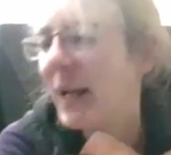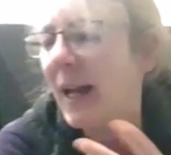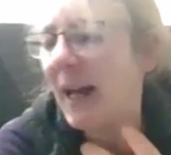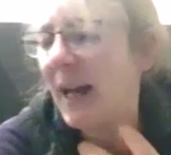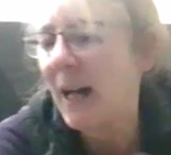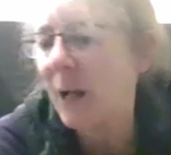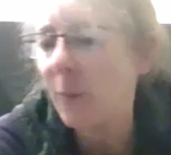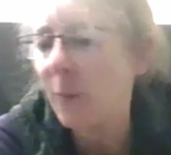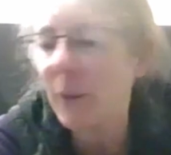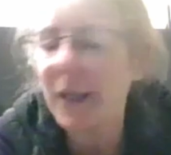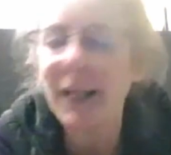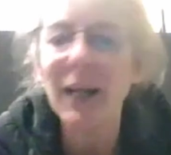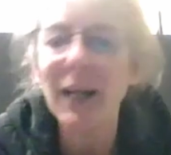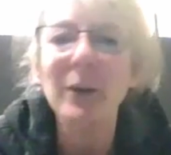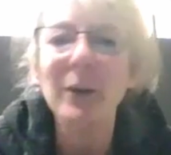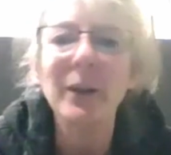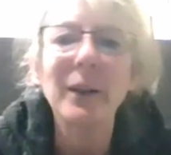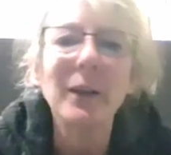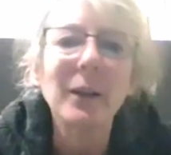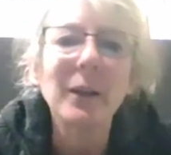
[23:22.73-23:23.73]
helping
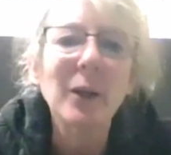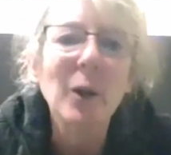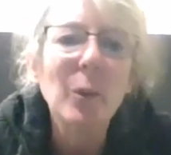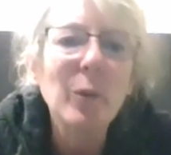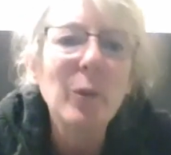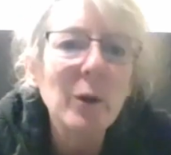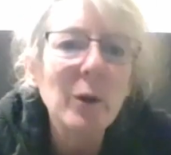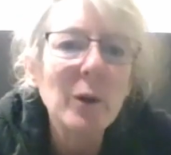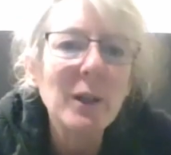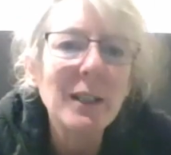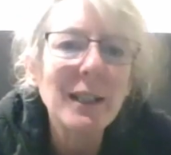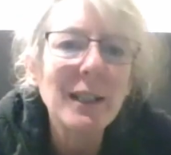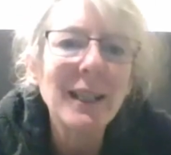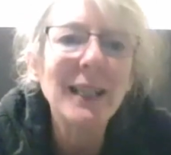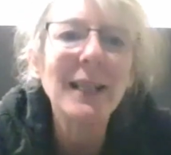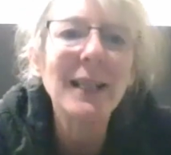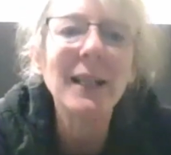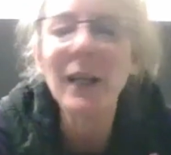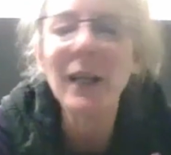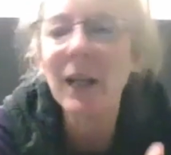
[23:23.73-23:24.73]
out in the
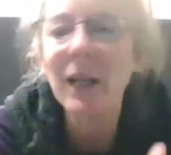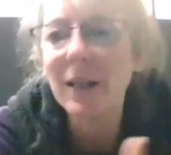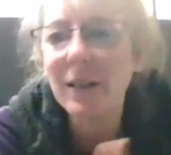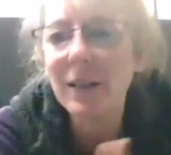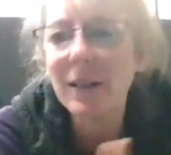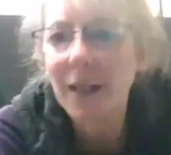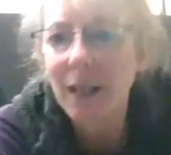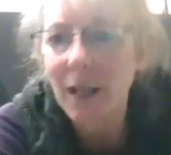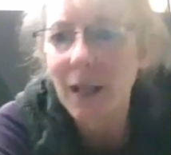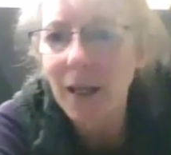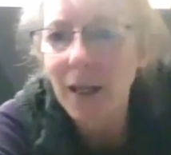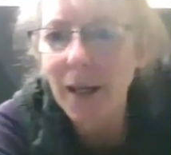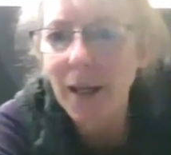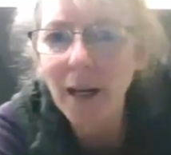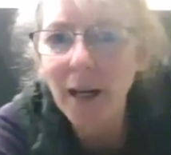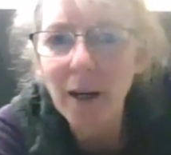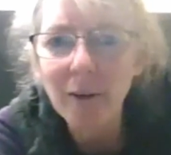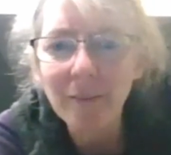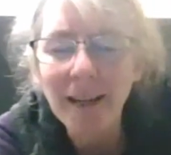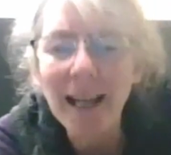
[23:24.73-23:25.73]
community, taking
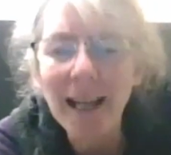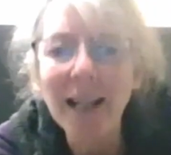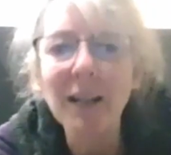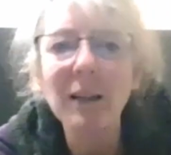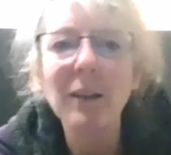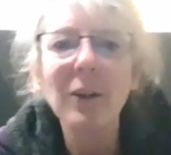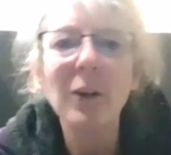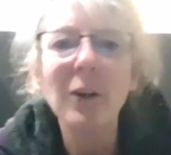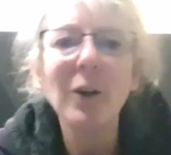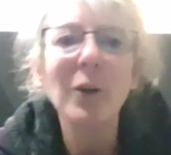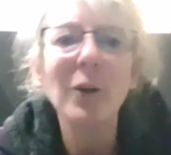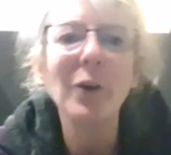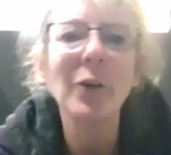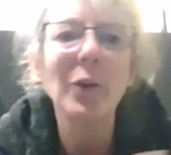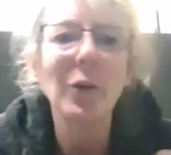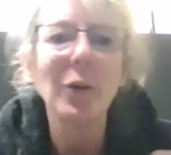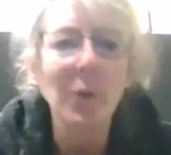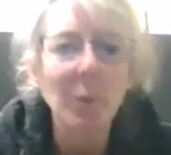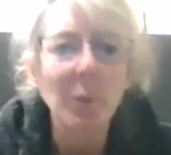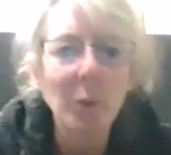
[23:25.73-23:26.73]
care of
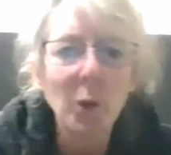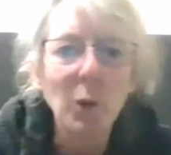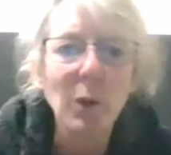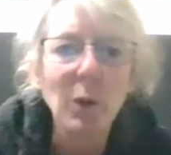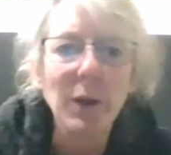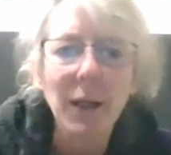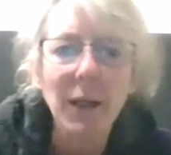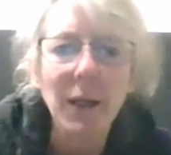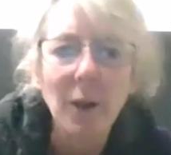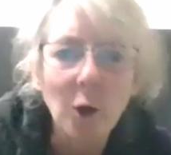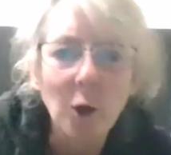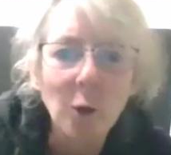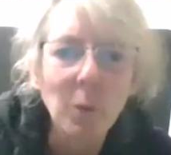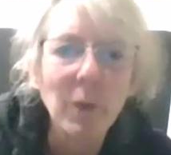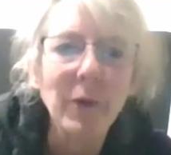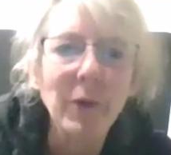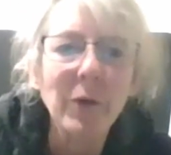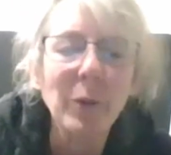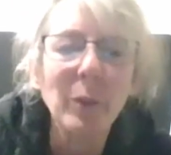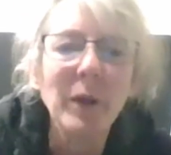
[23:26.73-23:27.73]
elders, supporting
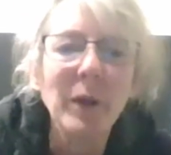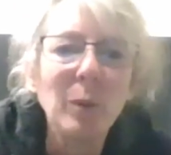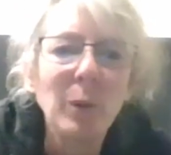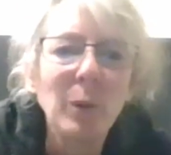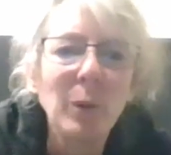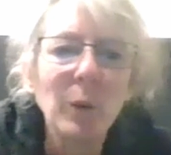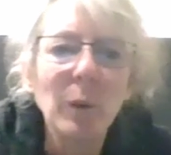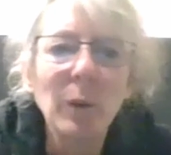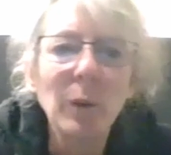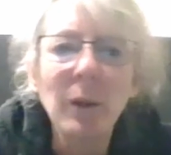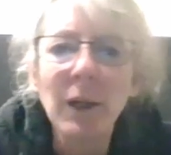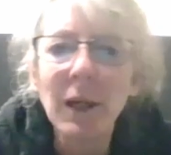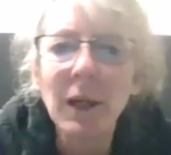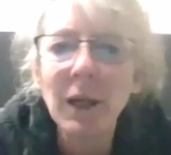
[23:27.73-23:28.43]
homeless people.